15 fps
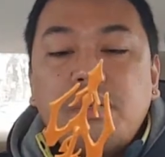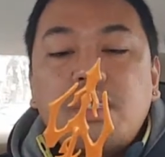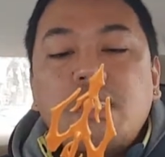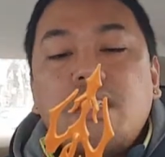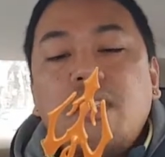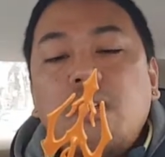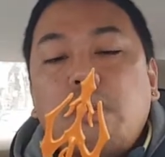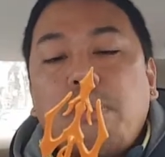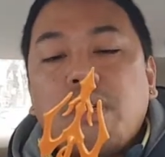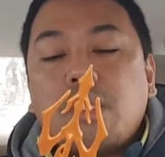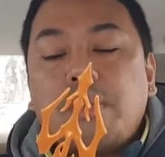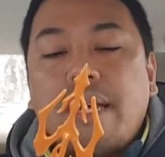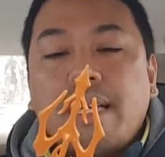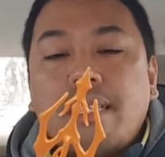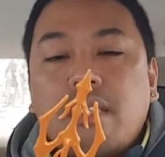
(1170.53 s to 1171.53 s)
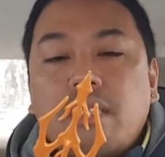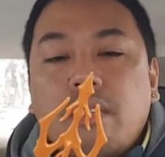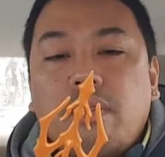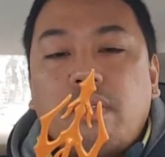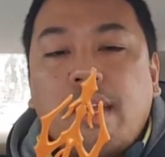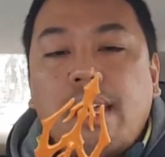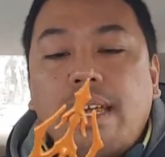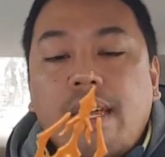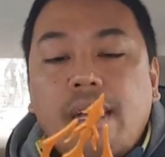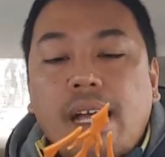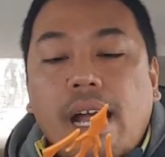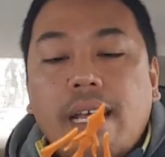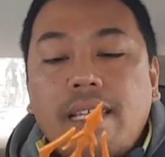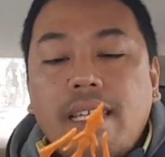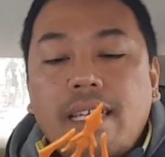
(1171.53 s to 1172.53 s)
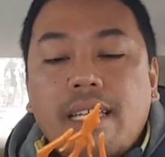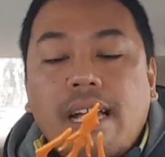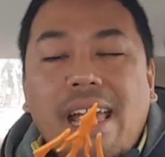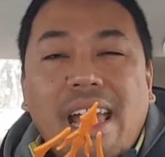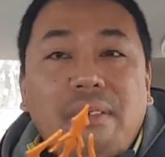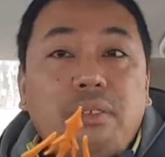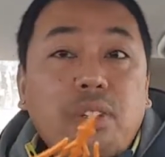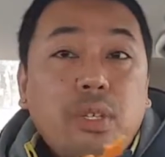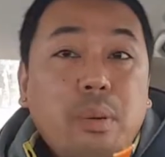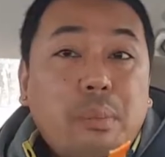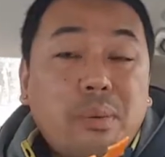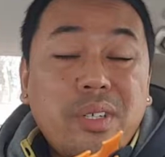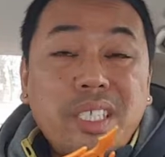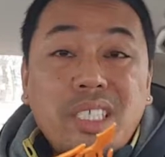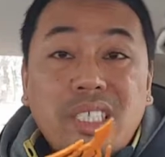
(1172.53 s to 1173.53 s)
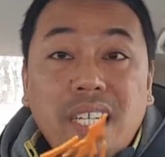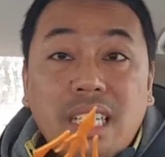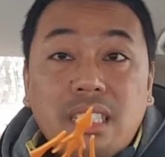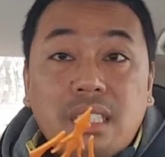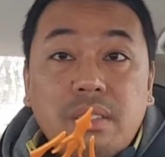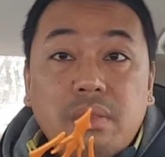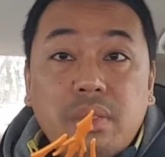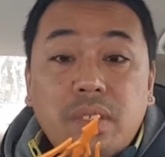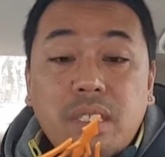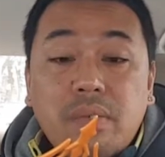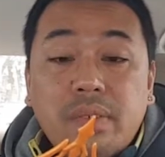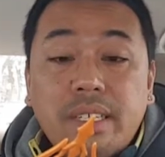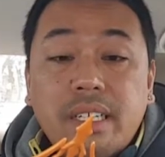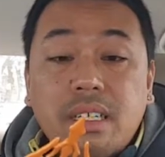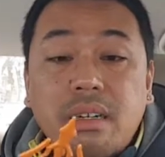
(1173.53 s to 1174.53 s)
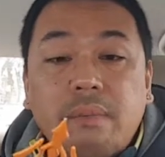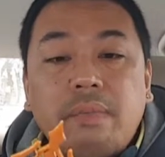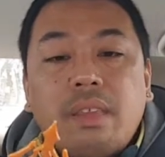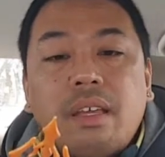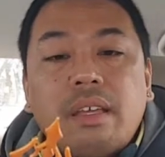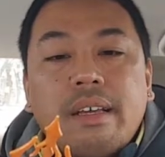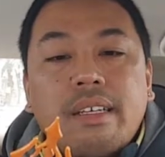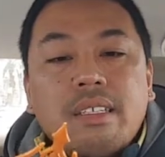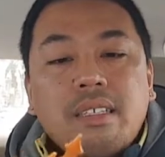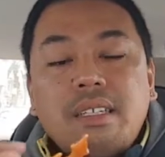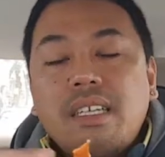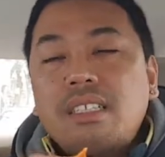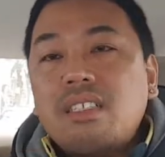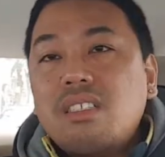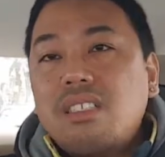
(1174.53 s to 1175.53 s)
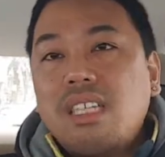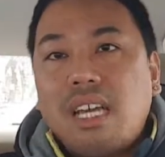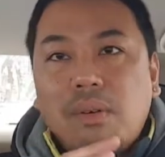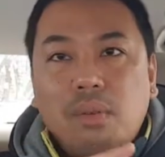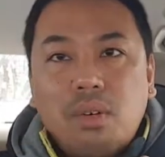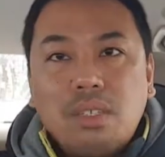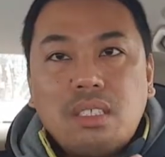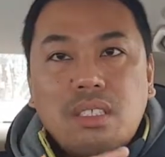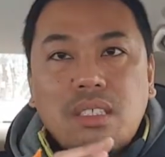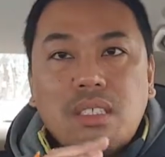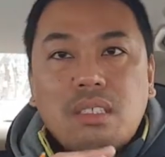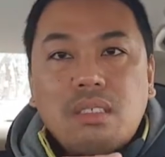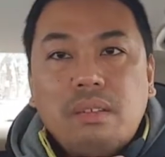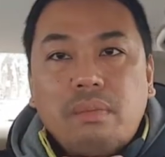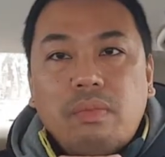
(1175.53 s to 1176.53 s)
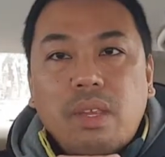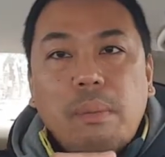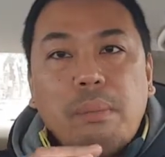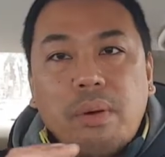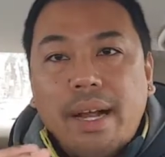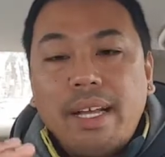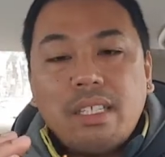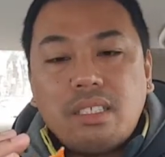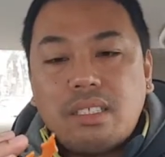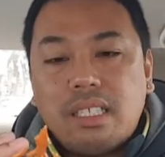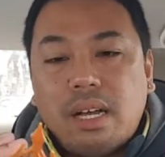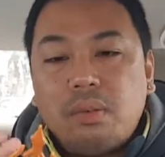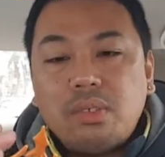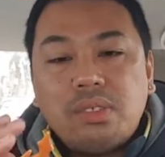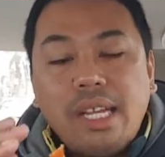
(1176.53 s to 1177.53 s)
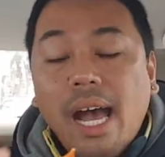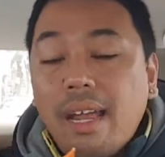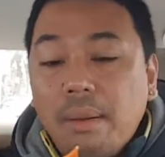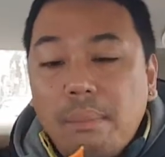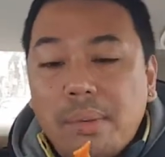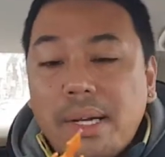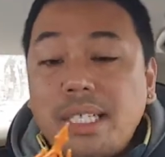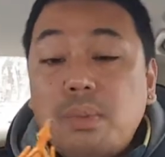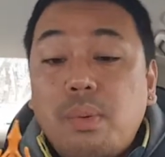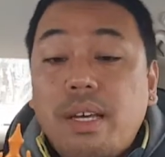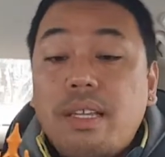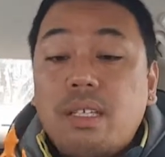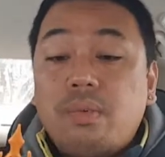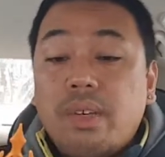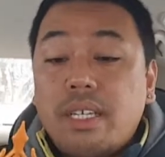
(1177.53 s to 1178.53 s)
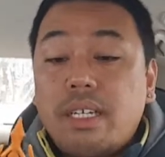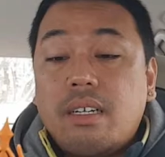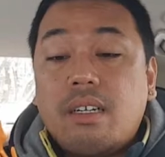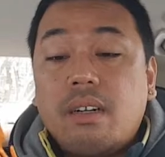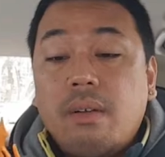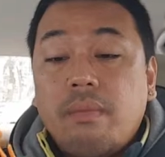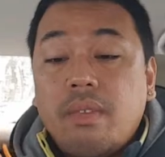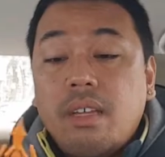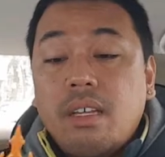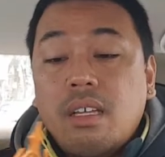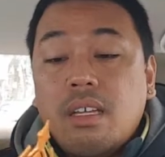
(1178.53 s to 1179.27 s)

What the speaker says: gives it a new perspective, and I think I have a new appreciation for this figure, because initially I wasn't impressed. I was not impressed by this figure.